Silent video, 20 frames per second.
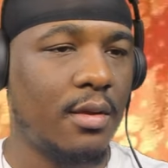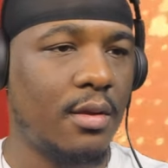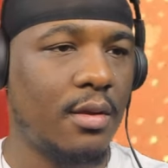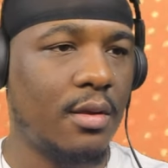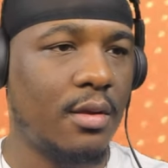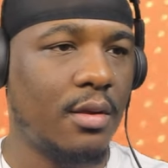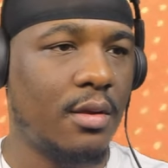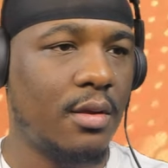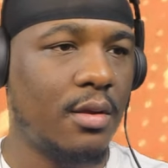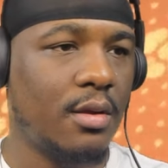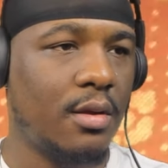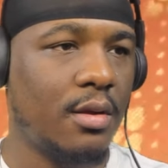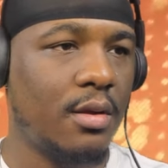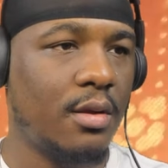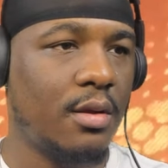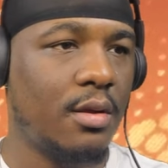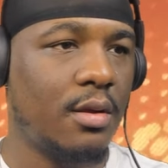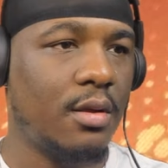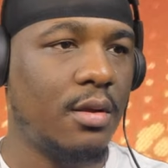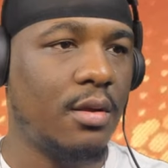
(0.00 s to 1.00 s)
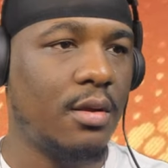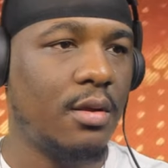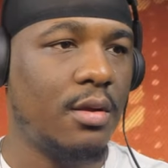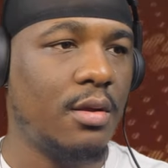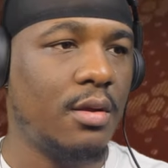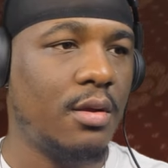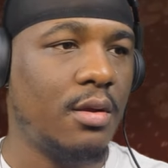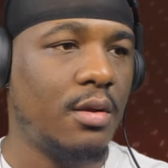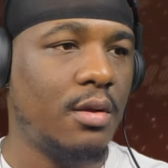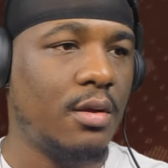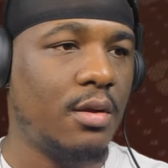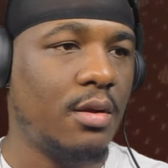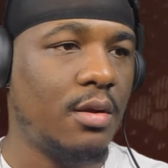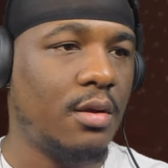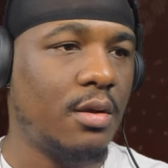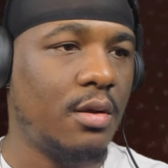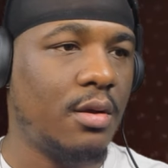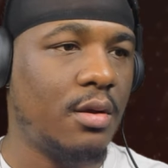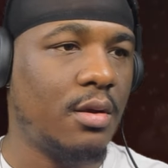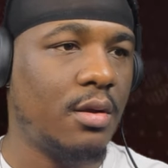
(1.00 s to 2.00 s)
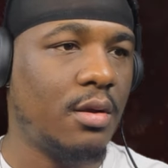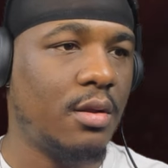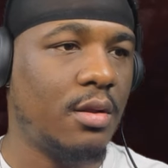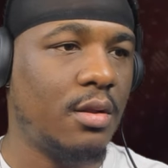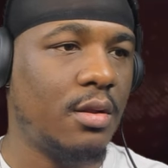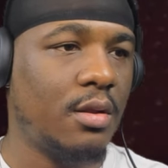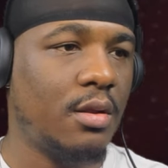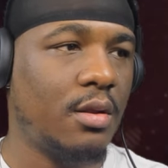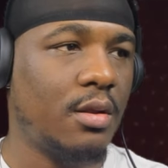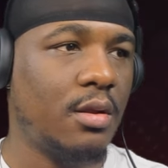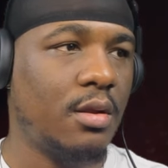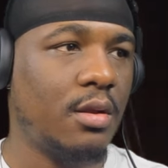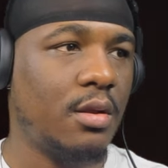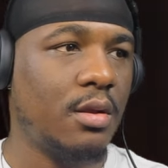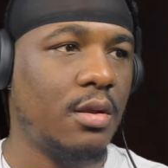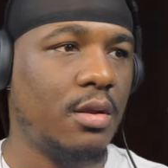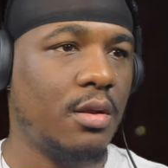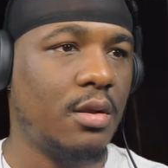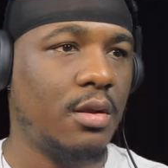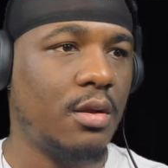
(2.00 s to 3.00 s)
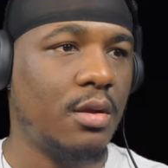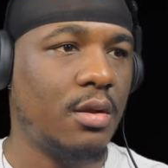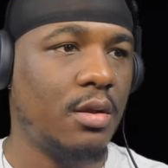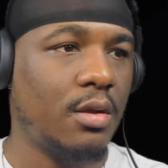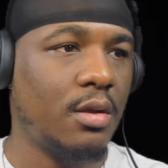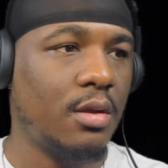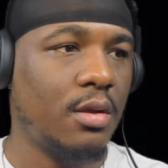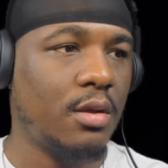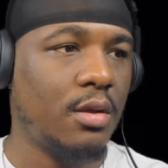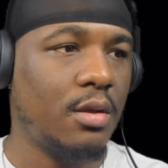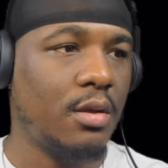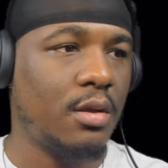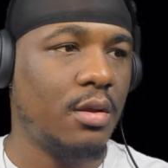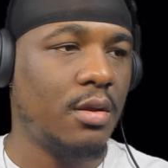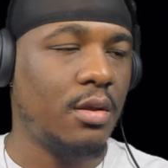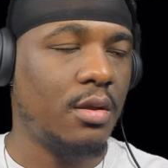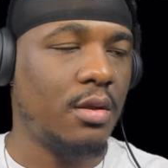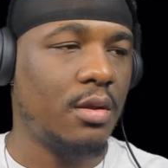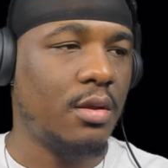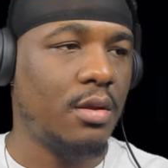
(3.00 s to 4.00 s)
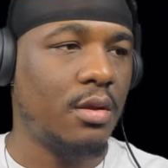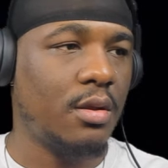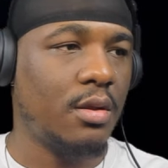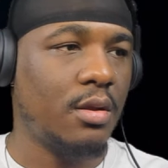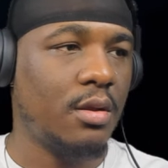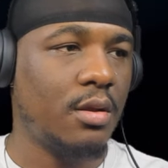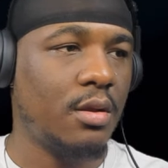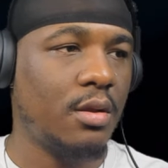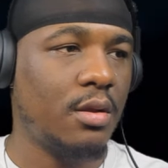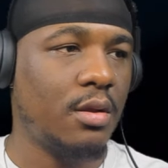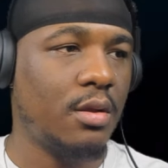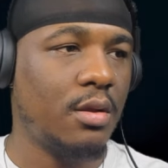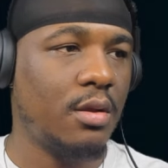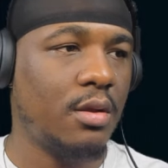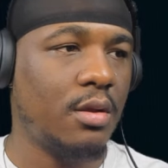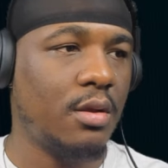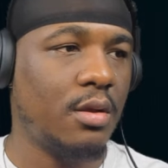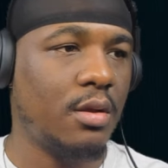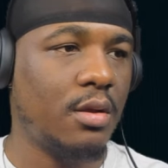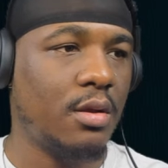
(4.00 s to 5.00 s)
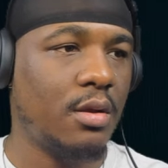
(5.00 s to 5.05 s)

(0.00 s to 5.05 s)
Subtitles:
Nobody speaks.